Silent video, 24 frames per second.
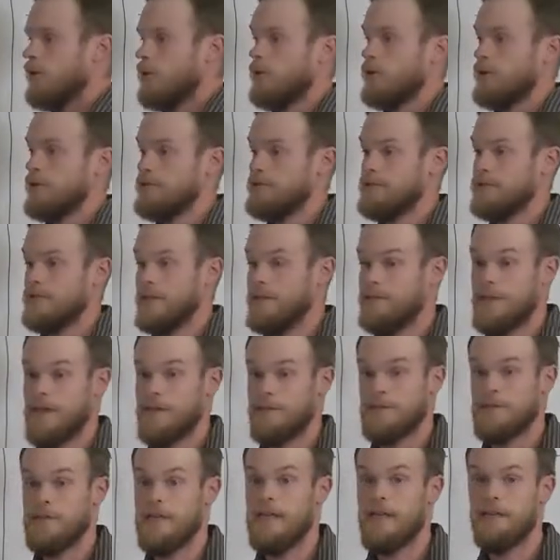or even that
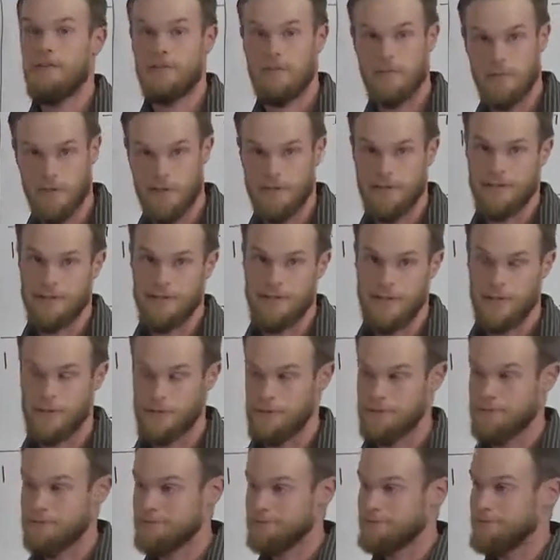that's the ancient
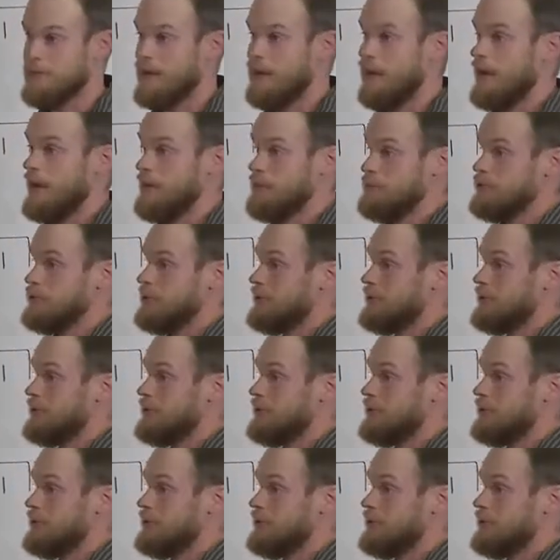pronunciation. I'm